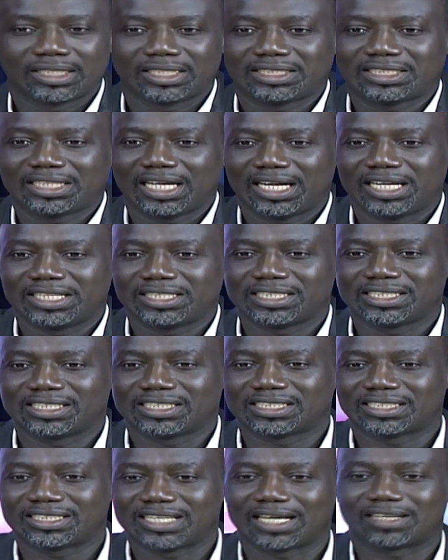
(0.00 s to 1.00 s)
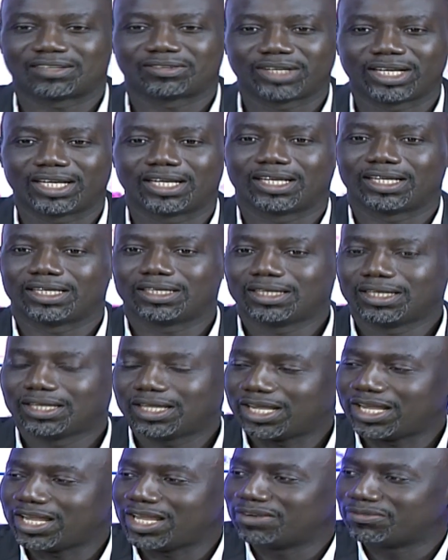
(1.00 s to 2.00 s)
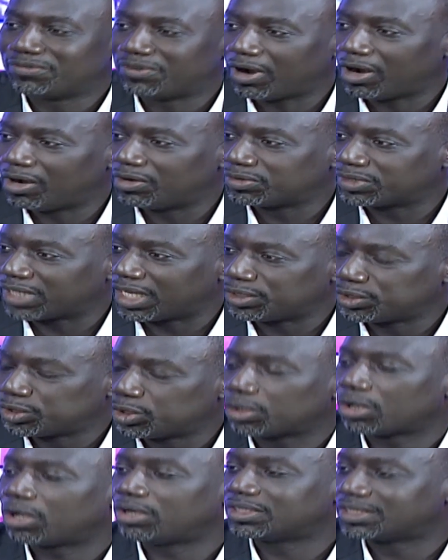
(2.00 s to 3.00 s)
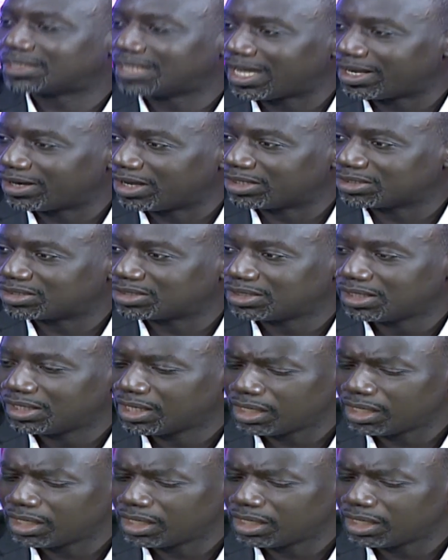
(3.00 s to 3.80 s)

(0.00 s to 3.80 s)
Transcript: and the challenges that really involves and should concern us.